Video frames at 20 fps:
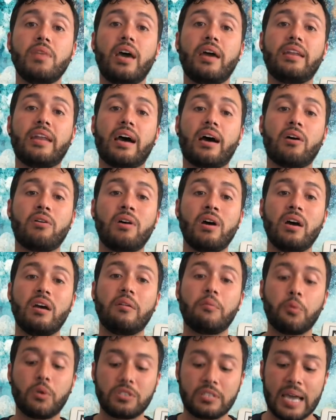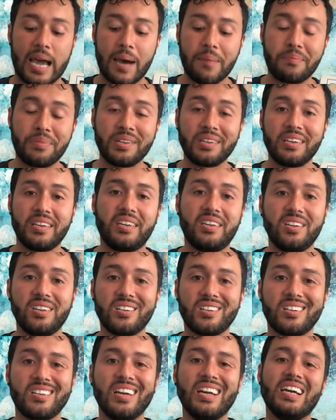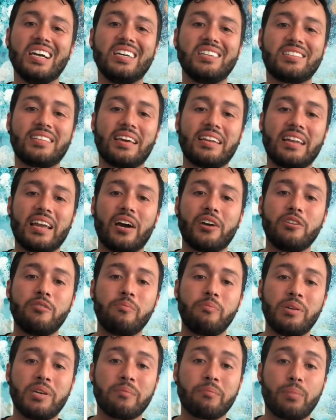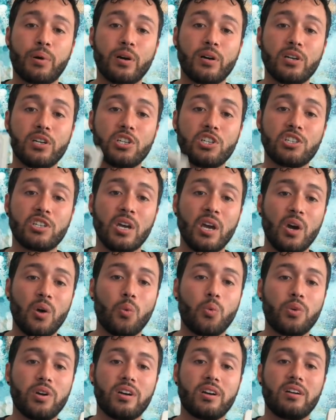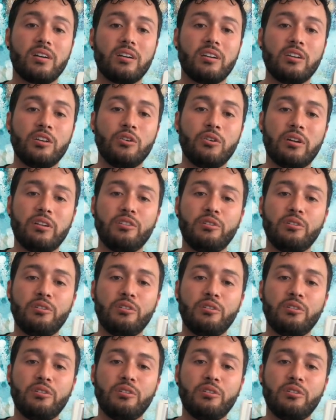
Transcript: And now what's happening here is that now you're being pushed where you,